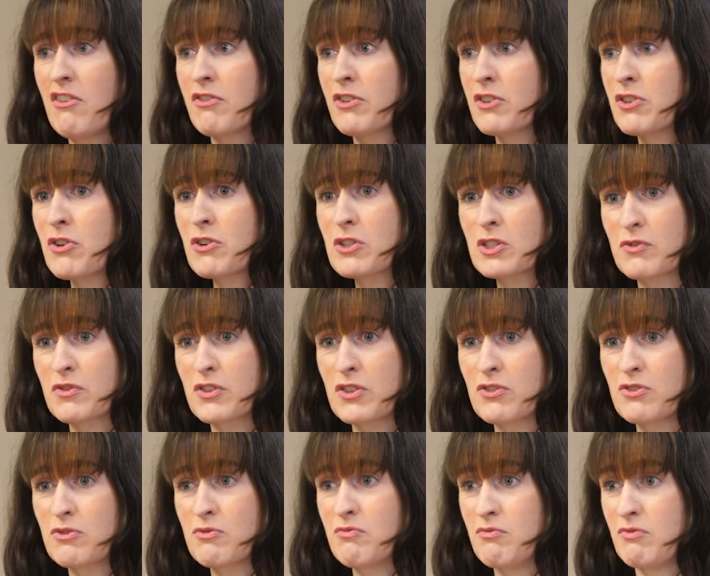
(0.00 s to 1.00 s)
For those of
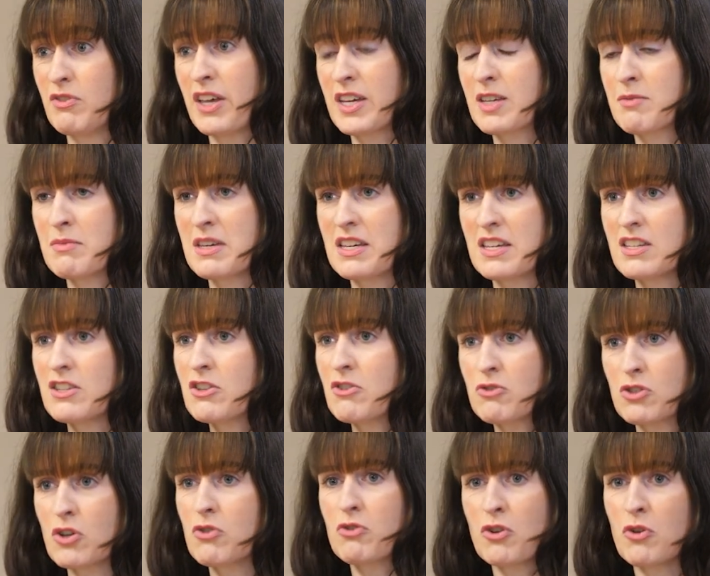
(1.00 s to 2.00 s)
you, like me,
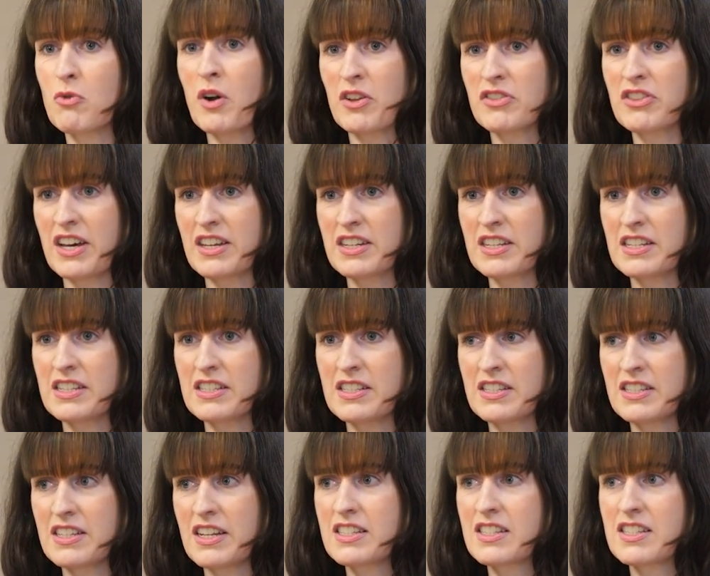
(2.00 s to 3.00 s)
who don't know what that
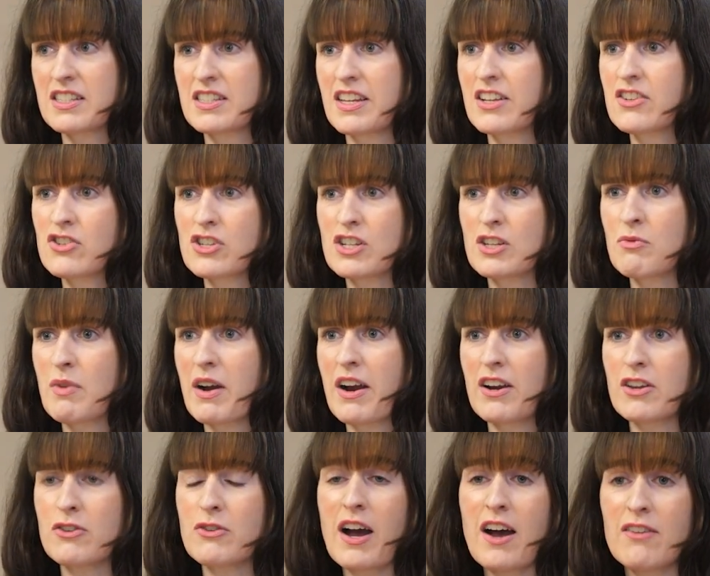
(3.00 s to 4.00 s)
is, it's essentially
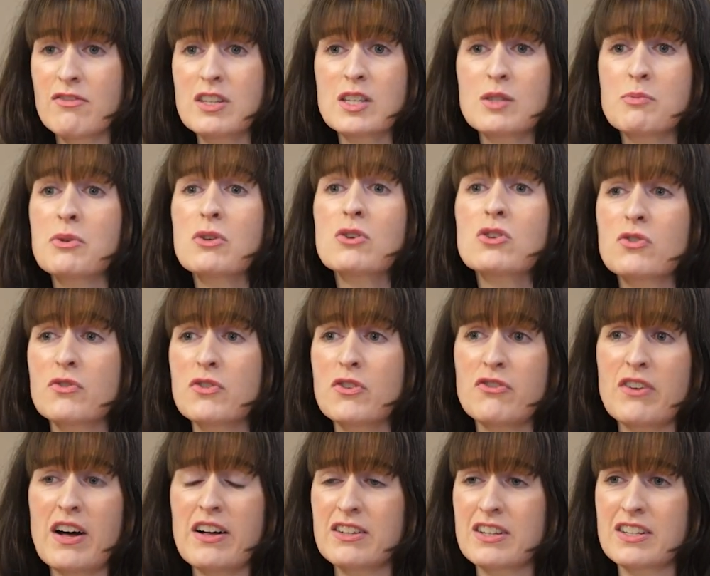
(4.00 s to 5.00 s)
where you have these beautiful
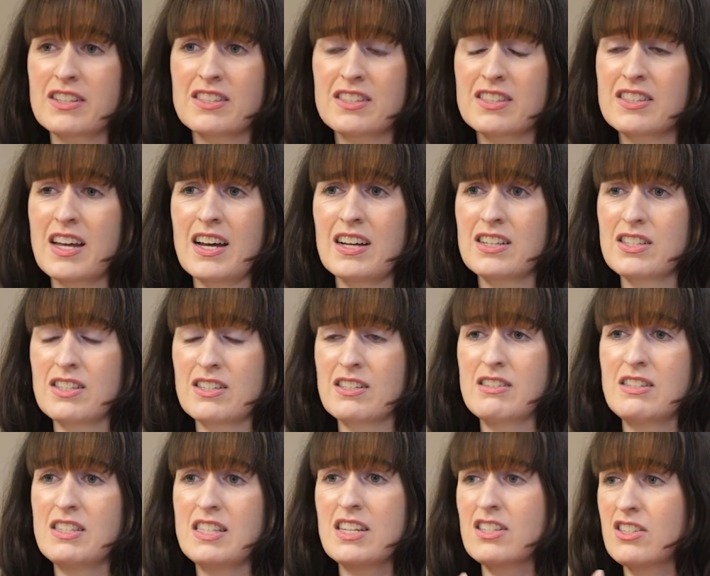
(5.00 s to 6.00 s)
falcons that
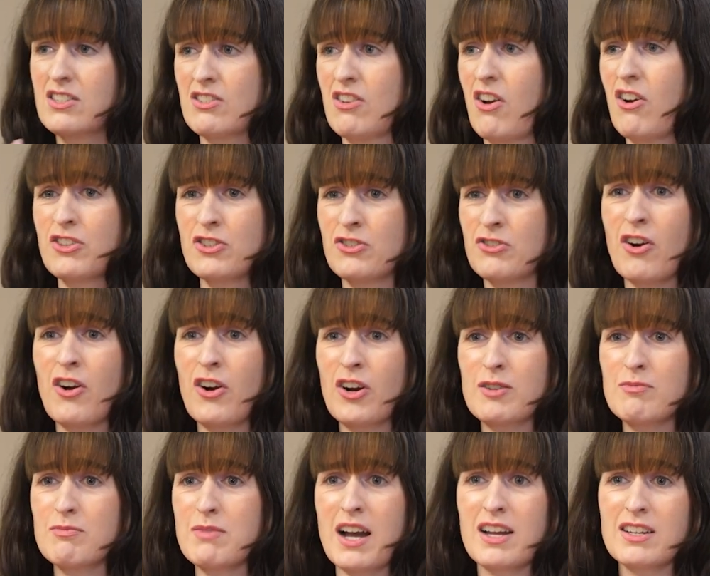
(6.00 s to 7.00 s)
sit on your
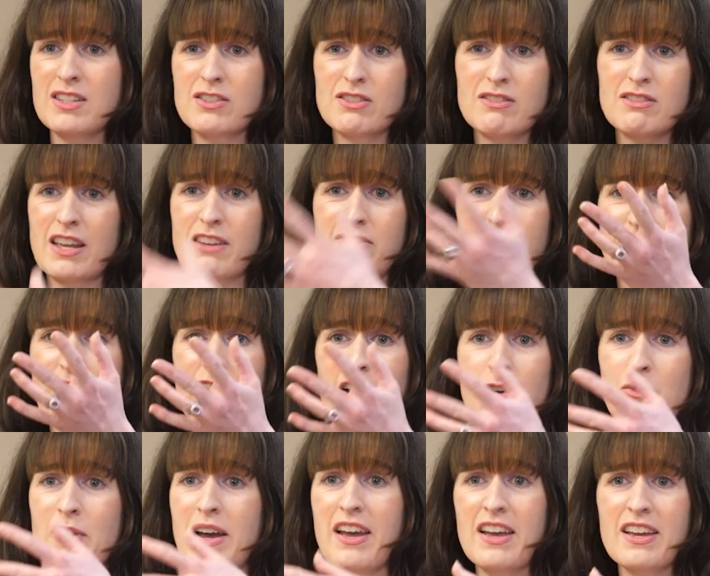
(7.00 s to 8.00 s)
arm and they fly
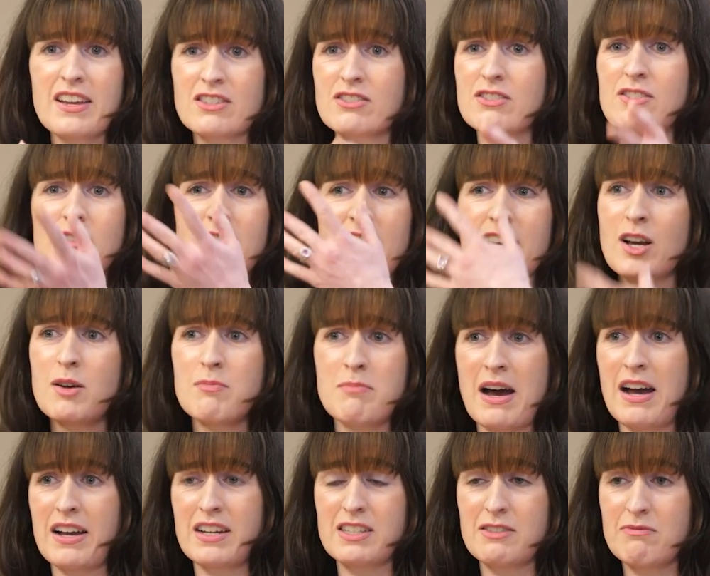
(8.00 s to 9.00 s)
away and they come
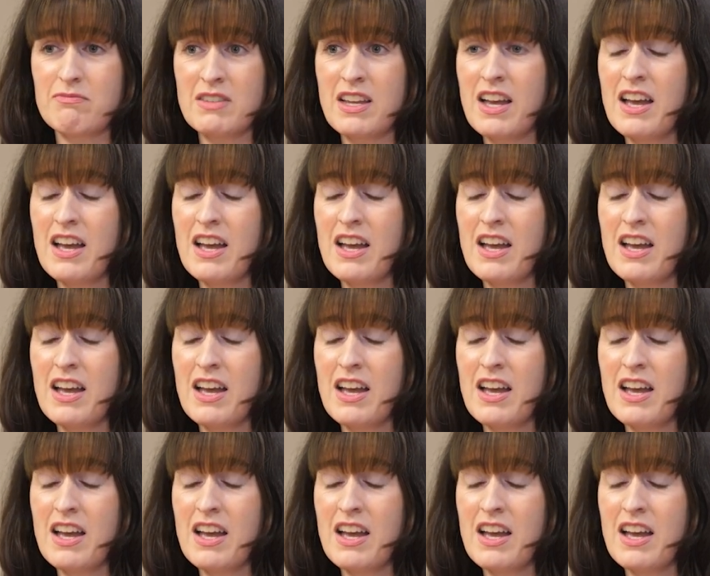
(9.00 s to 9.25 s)
back.